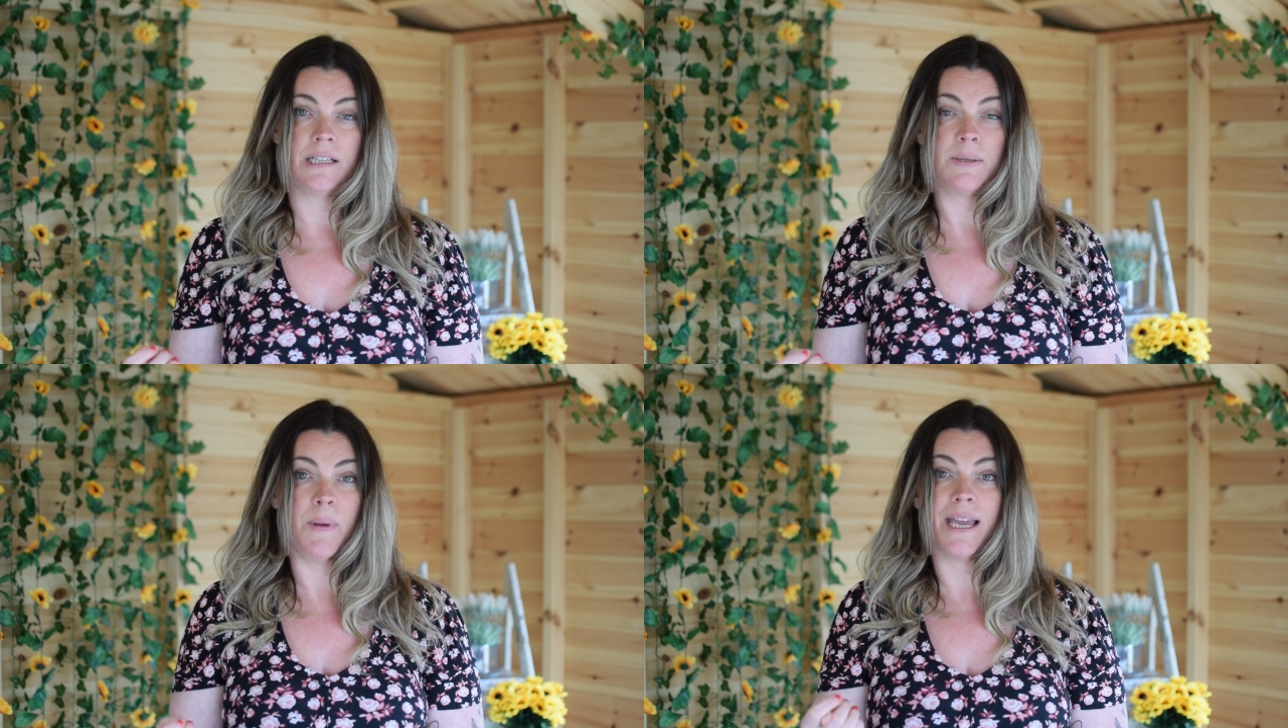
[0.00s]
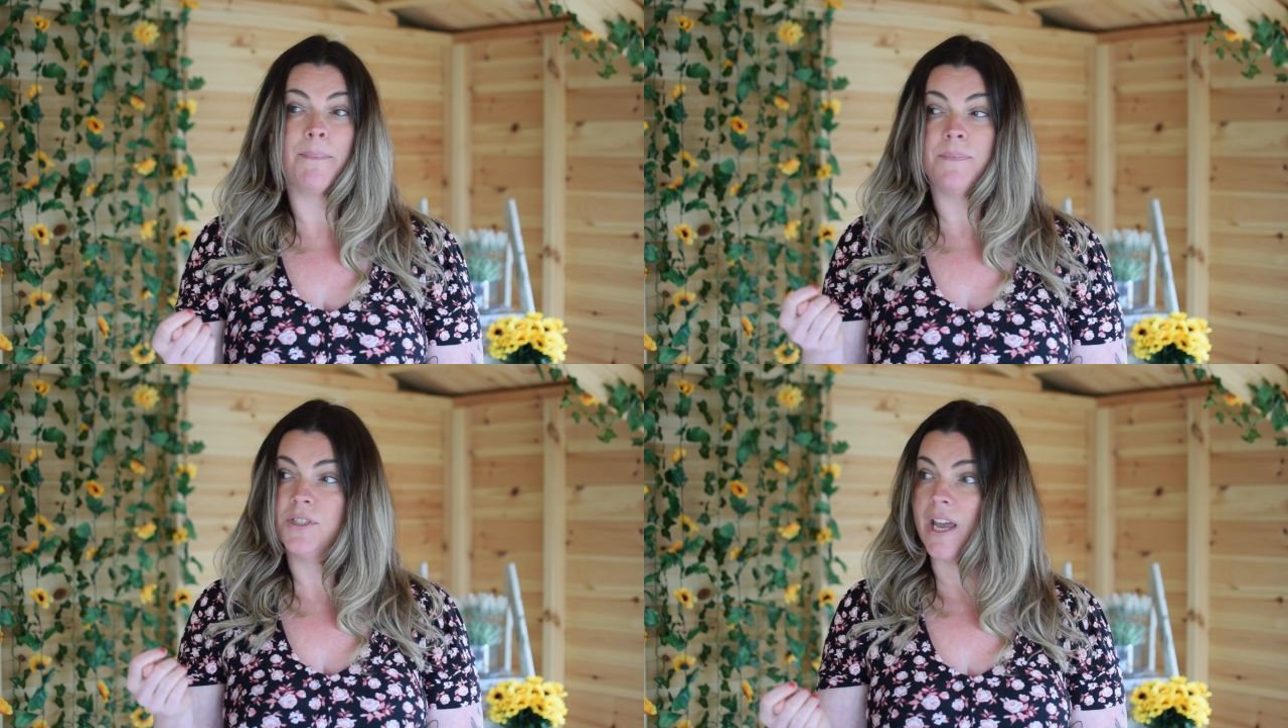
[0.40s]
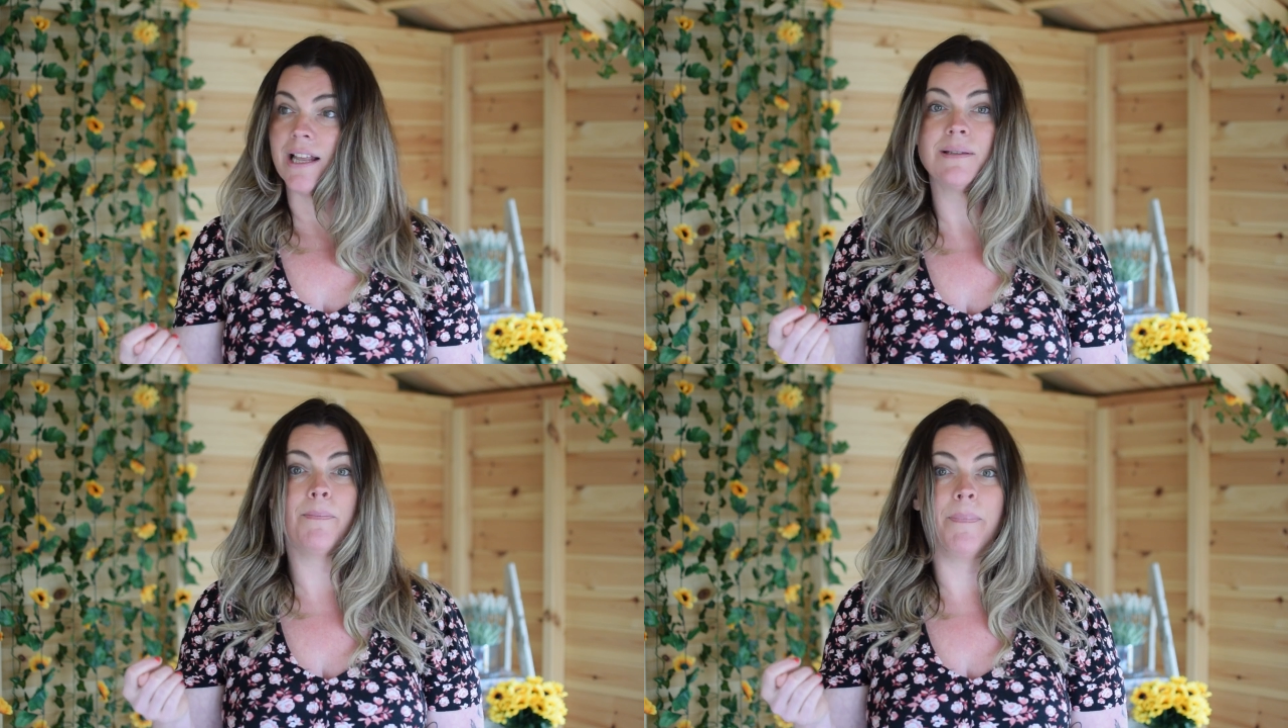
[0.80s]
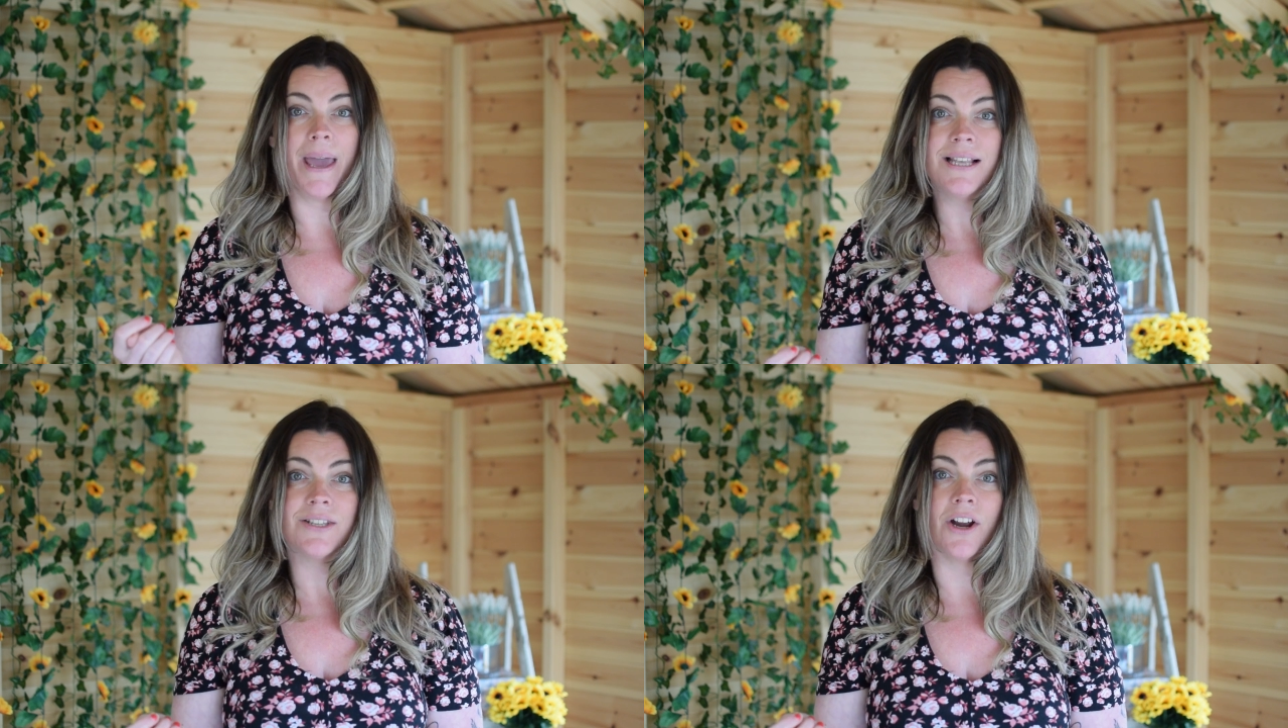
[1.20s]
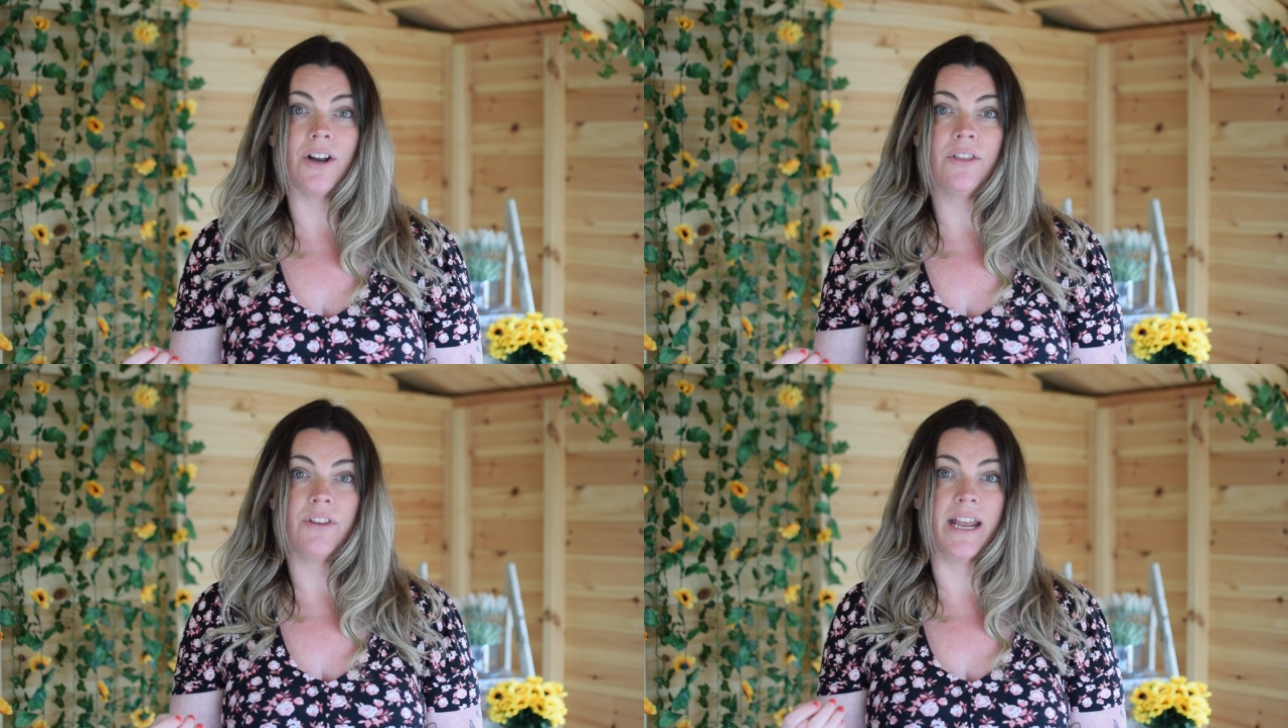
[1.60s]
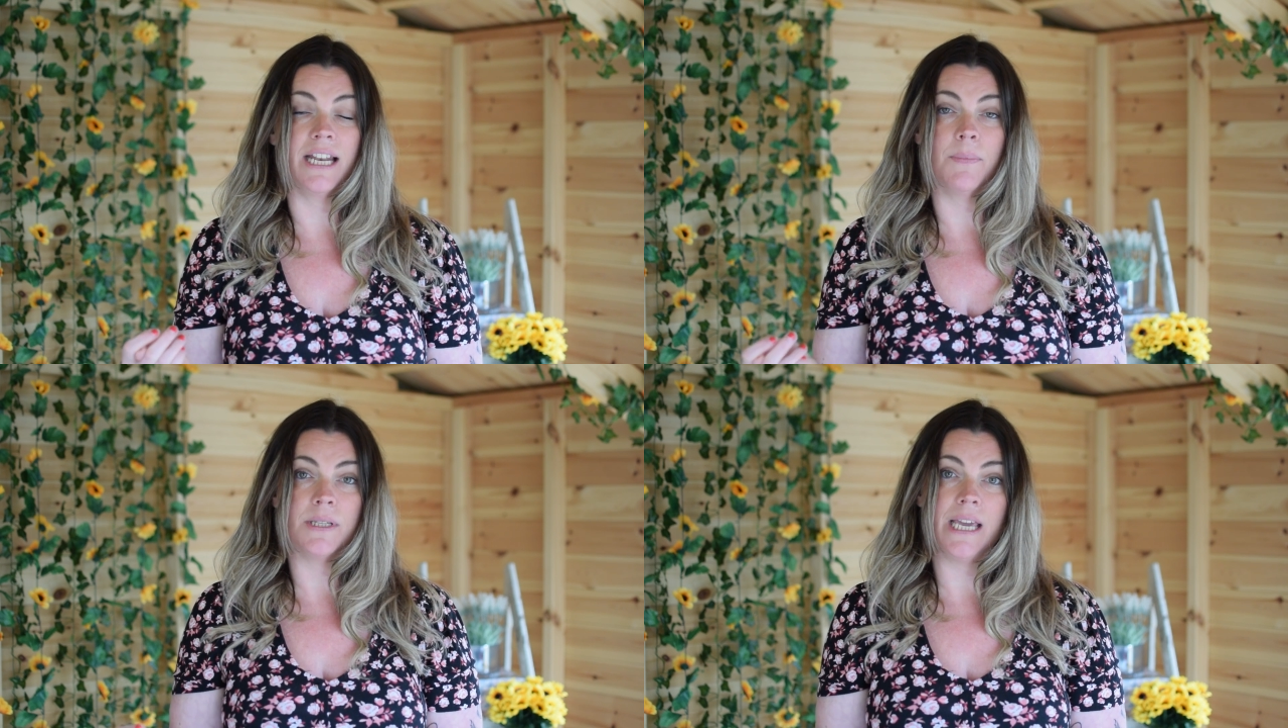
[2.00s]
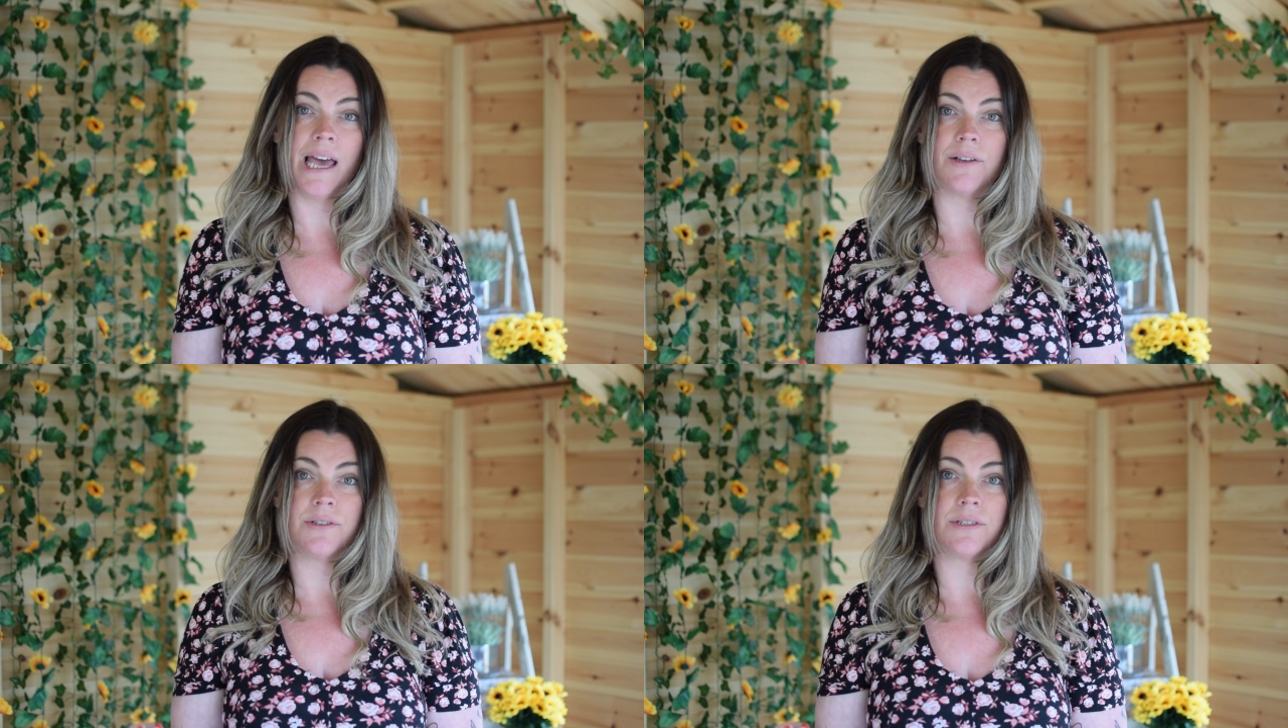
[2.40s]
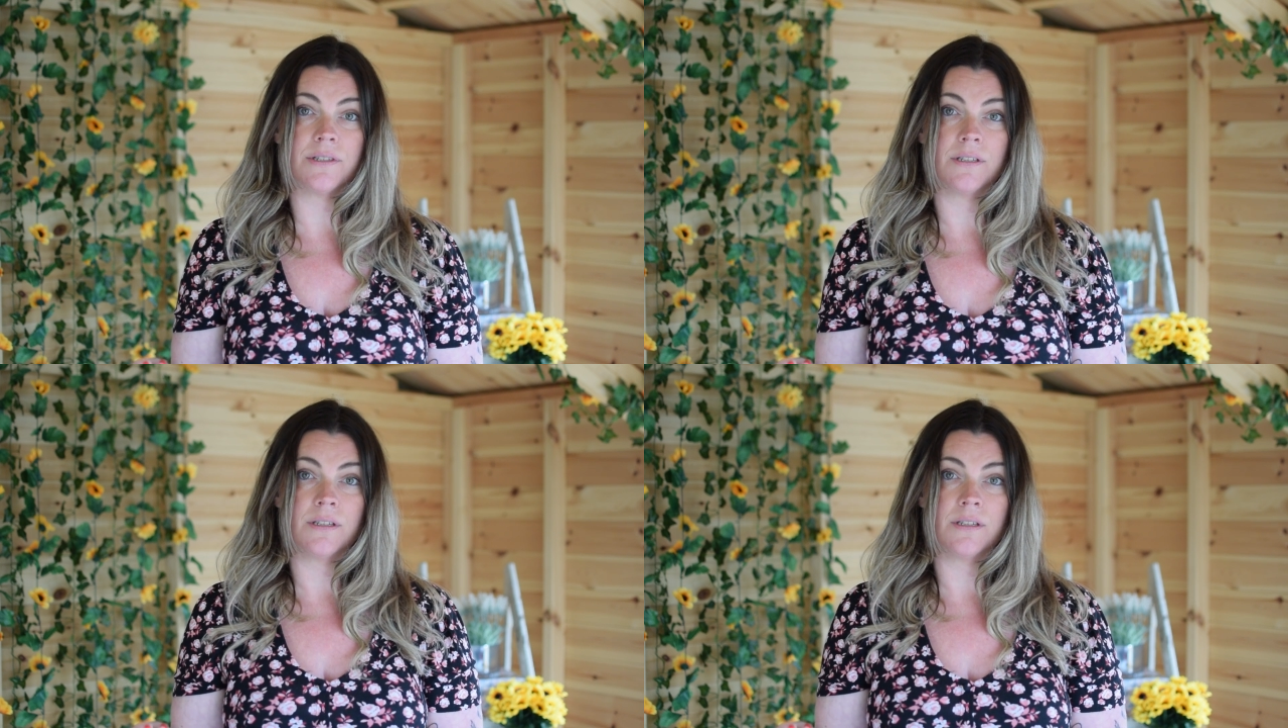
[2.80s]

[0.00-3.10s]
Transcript: to make sheds better than anybody else.